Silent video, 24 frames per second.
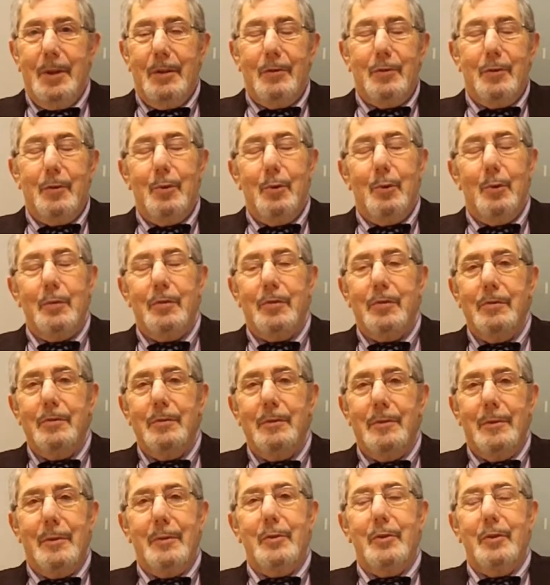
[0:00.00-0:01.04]

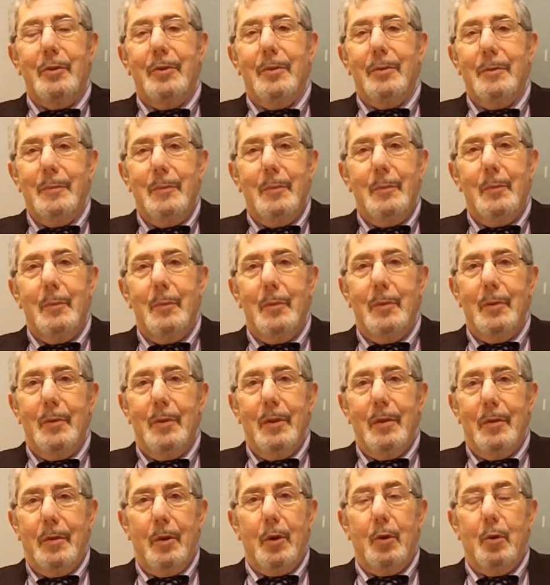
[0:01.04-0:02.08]
discourse after
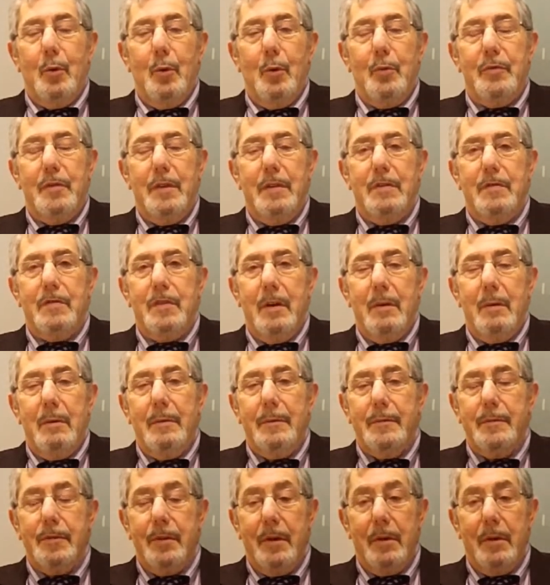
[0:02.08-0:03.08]
the course itself.